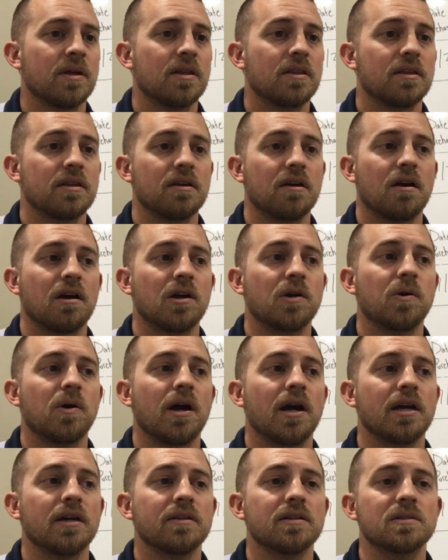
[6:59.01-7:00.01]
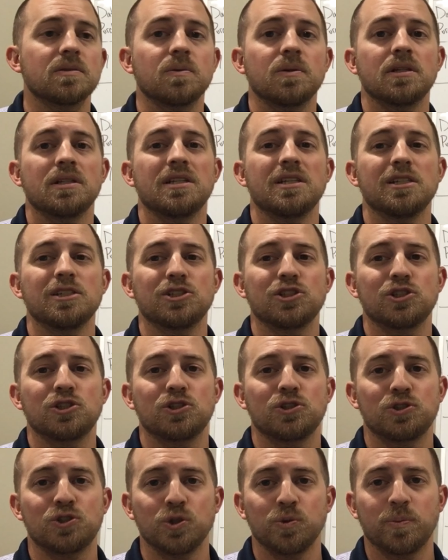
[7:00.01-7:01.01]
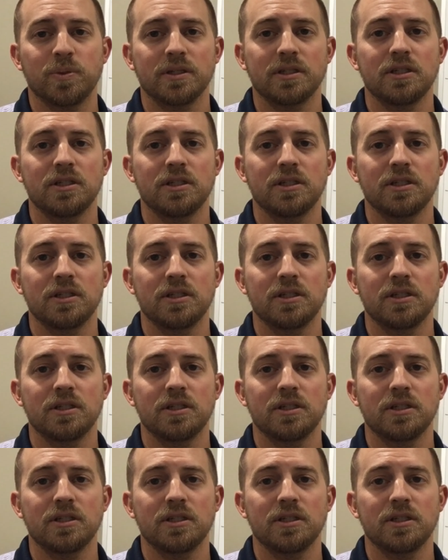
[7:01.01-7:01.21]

The ROI on this one is stupid